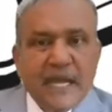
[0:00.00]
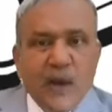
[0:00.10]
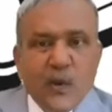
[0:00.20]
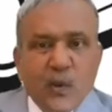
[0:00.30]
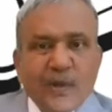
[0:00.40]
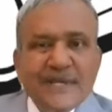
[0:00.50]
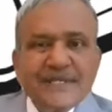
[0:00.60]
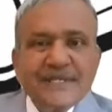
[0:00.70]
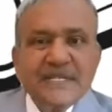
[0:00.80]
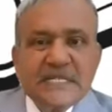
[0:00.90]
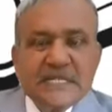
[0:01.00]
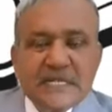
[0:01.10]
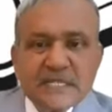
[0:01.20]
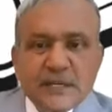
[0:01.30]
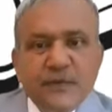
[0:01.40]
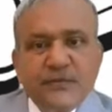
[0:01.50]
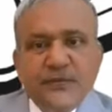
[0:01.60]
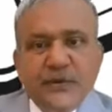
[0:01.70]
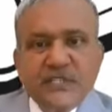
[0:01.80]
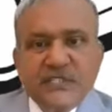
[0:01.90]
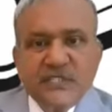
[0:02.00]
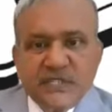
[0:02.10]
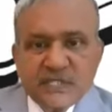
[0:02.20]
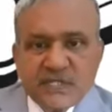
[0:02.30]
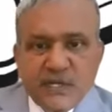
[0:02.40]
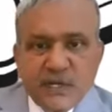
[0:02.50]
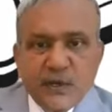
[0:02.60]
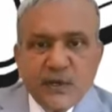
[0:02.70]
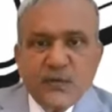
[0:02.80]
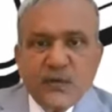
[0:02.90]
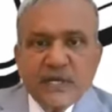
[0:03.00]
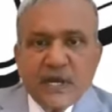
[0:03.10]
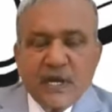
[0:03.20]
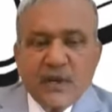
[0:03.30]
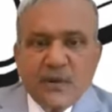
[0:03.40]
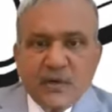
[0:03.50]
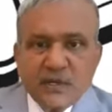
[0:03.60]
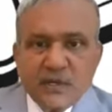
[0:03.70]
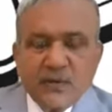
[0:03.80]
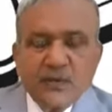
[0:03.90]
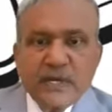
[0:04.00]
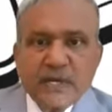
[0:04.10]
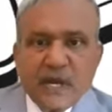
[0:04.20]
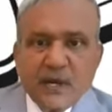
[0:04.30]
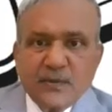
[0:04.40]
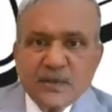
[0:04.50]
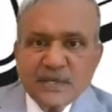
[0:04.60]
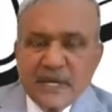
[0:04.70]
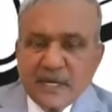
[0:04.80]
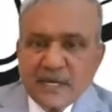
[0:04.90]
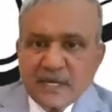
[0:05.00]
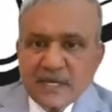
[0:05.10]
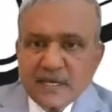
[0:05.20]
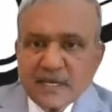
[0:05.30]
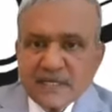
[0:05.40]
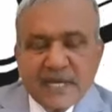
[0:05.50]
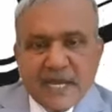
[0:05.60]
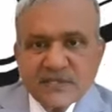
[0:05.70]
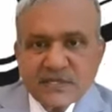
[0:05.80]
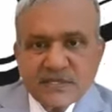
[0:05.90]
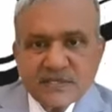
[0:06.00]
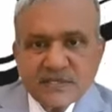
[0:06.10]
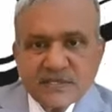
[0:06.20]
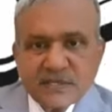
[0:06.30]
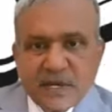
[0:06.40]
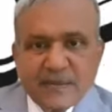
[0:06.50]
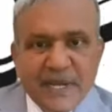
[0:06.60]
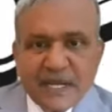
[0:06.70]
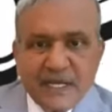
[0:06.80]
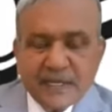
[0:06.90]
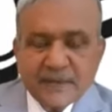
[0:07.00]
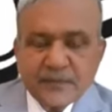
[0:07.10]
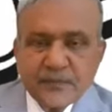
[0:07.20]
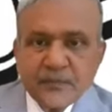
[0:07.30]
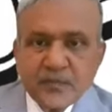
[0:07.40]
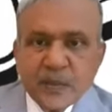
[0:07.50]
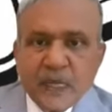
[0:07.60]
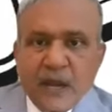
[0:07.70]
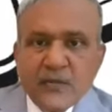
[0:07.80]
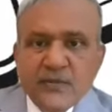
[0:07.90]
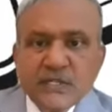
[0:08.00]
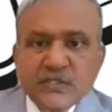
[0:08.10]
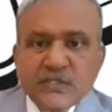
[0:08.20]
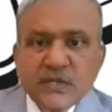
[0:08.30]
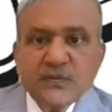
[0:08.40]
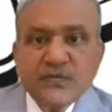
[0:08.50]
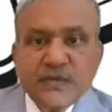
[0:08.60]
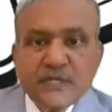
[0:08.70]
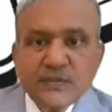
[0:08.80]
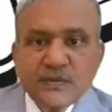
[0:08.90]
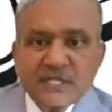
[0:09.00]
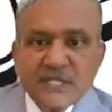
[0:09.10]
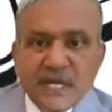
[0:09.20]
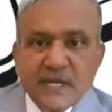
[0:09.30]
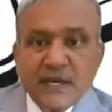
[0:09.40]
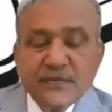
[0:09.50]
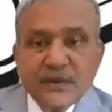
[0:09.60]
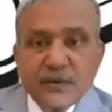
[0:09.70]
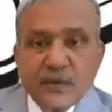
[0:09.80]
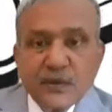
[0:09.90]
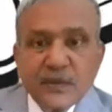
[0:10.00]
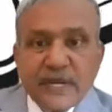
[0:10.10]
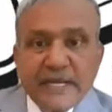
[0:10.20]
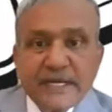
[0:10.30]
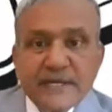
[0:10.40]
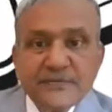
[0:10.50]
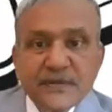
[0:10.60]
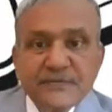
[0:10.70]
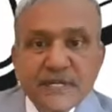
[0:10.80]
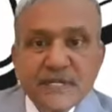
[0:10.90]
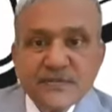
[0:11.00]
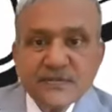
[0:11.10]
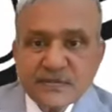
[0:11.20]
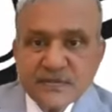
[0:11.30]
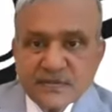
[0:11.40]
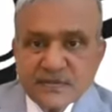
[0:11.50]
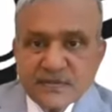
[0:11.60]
Now what is the GST? Before GST we talk about the taxes. Am I correct? Which was there if we go to 1950s,